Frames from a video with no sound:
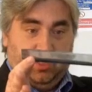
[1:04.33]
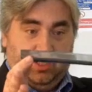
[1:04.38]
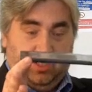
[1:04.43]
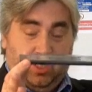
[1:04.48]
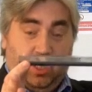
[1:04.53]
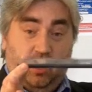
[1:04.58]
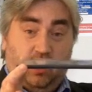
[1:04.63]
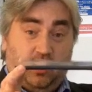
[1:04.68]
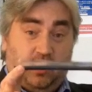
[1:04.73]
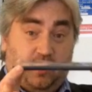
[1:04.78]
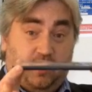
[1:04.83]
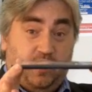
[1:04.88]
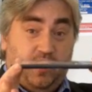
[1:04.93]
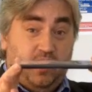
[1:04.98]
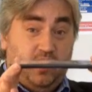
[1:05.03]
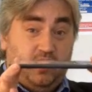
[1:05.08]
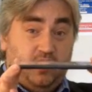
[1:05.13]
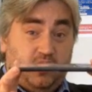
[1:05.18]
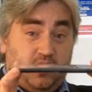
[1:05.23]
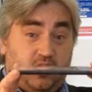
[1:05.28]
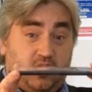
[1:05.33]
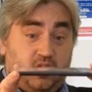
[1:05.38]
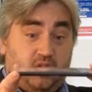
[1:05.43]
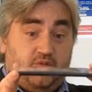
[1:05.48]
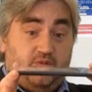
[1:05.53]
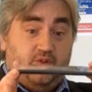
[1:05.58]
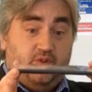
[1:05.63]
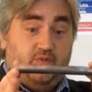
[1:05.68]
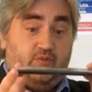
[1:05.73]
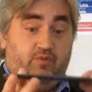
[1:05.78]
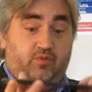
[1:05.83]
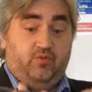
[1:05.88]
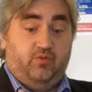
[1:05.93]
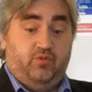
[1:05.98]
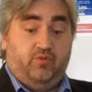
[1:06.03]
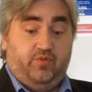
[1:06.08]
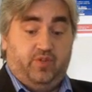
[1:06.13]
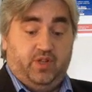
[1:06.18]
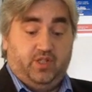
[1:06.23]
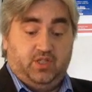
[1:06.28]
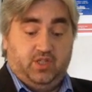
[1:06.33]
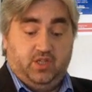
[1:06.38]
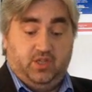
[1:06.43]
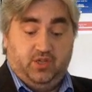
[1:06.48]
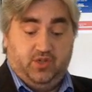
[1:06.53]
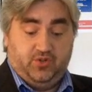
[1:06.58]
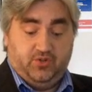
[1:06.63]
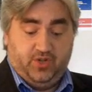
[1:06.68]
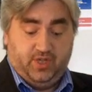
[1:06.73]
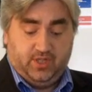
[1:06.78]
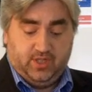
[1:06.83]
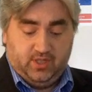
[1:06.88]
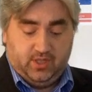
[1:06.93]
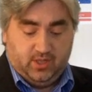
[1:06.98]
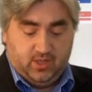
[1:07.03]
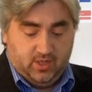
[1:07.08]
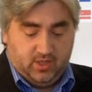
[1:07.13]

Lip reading: It's a lot thinner than the iPhone 4, if that's any interest.